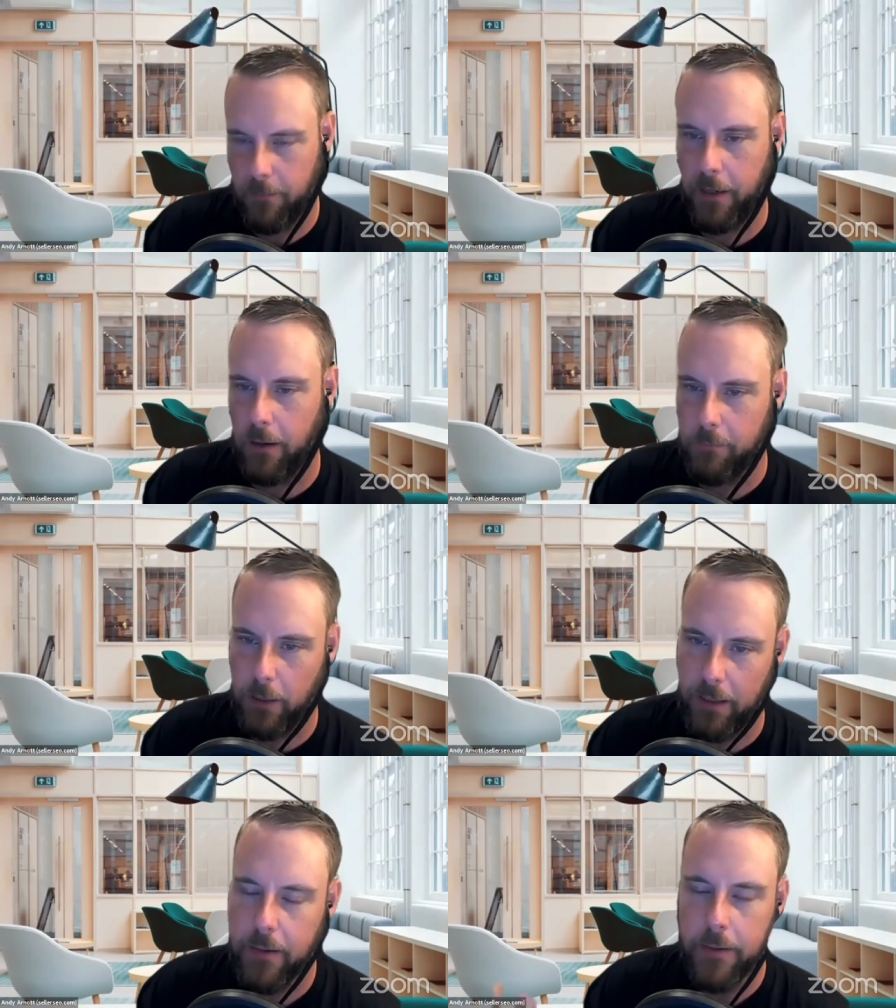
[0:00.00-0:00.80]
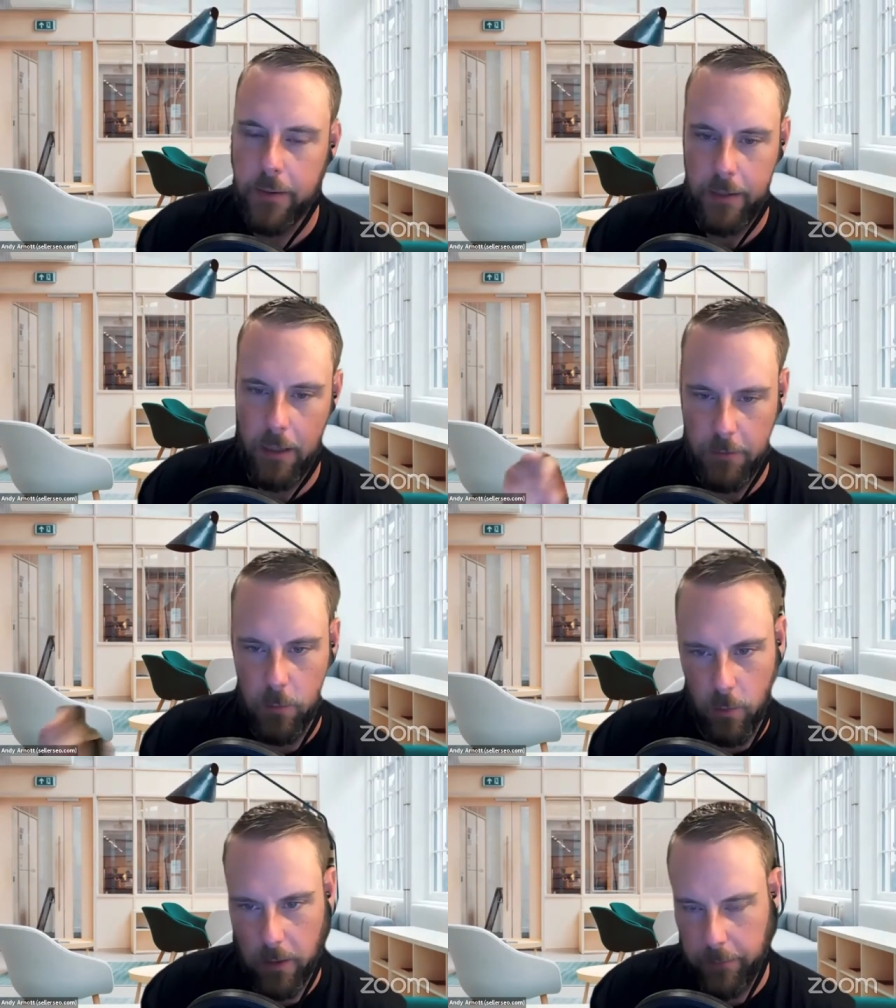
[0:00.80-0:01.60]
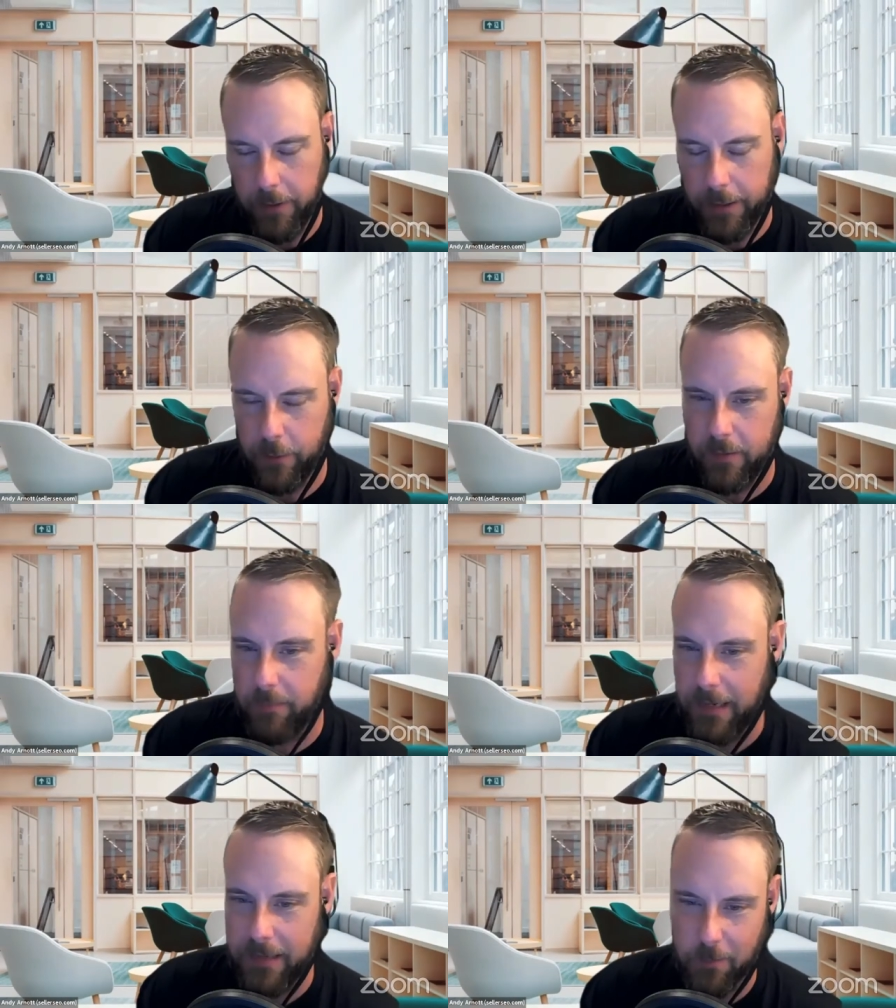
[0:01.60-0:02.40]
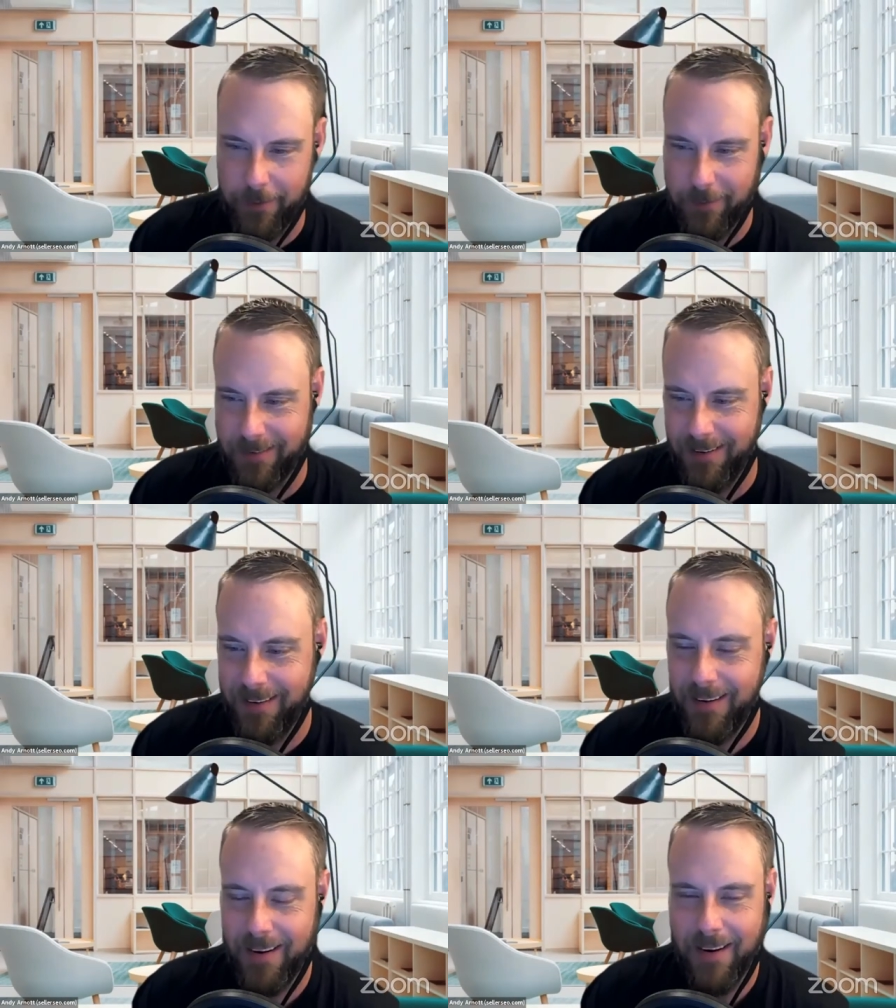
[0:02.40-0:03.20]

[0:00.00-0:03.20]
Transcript: from here. But you know, if you really want to go deep, that's where you start.